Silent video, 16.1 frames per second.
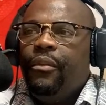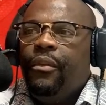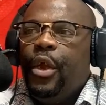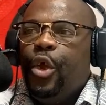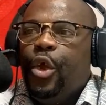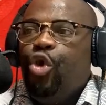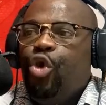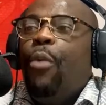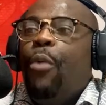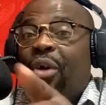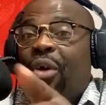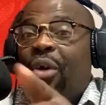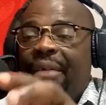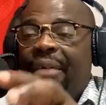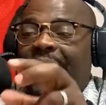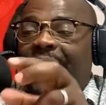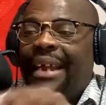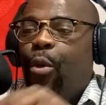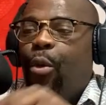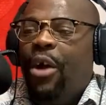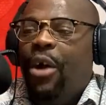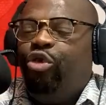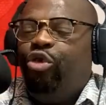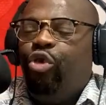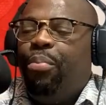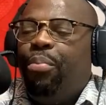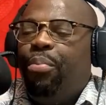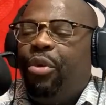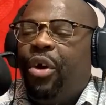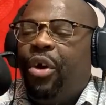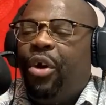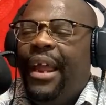Your prayer that I want you to
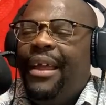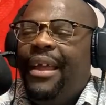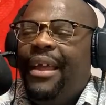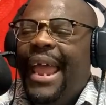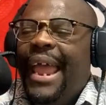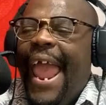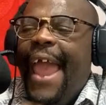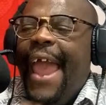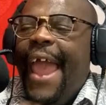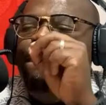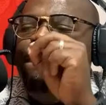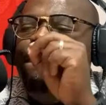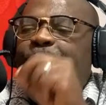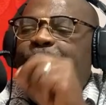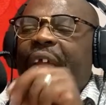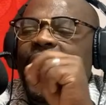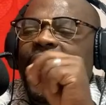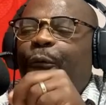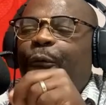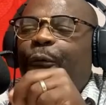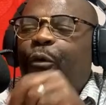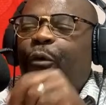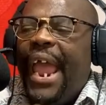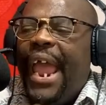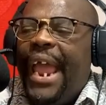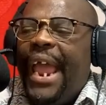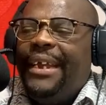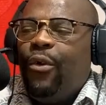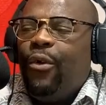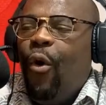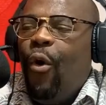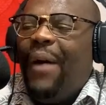pray, every evil hand
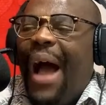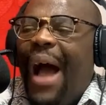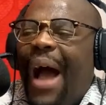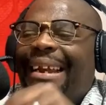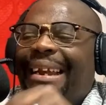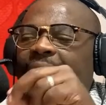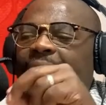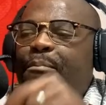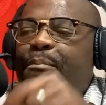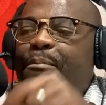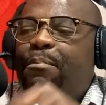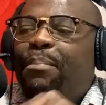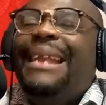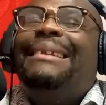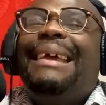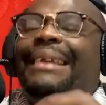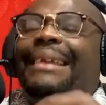of unrepented